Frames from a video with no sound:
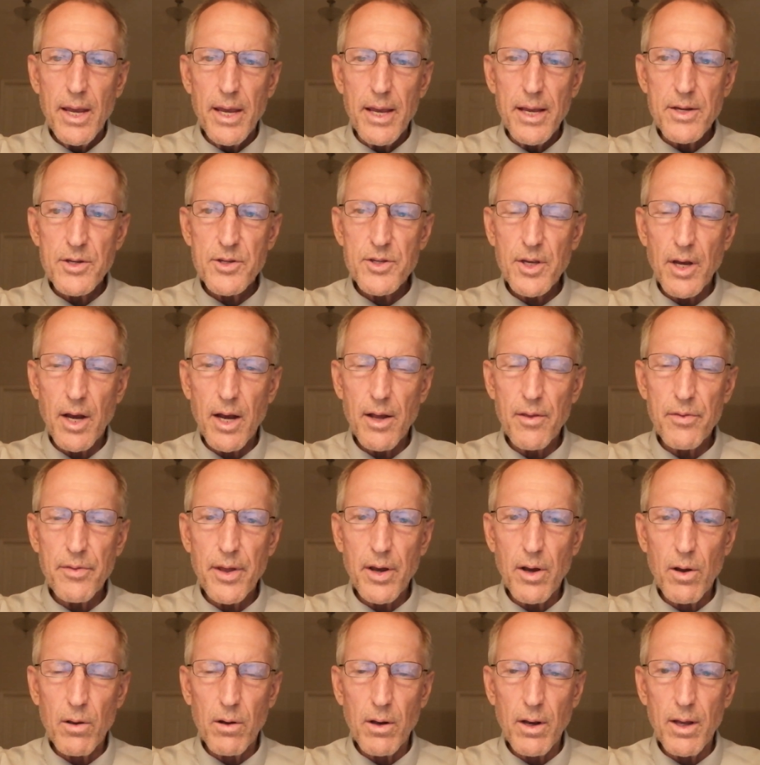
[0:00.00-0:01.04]
is
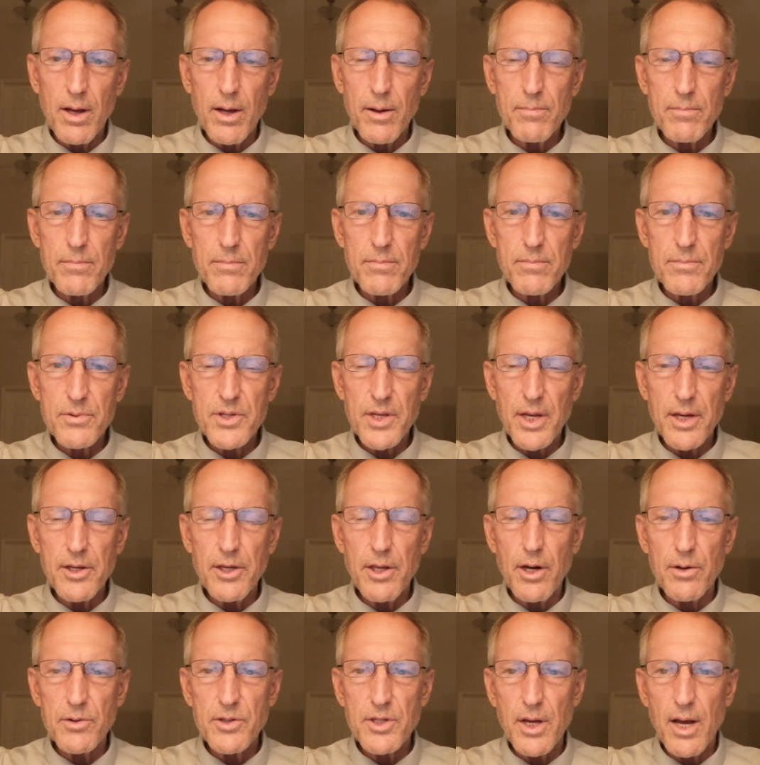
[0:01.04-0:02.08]
they'll
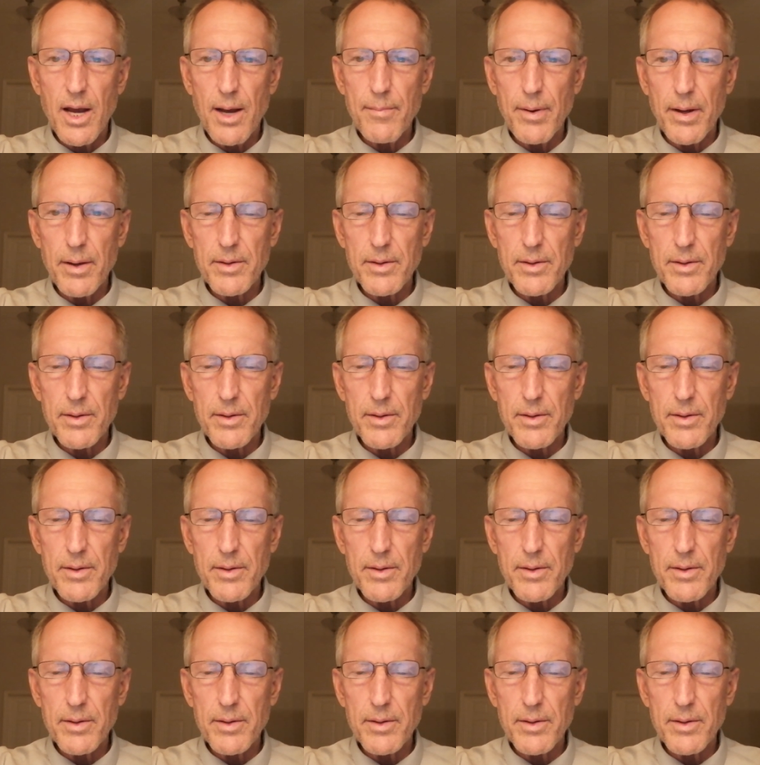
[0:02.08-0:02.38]
say, Tom,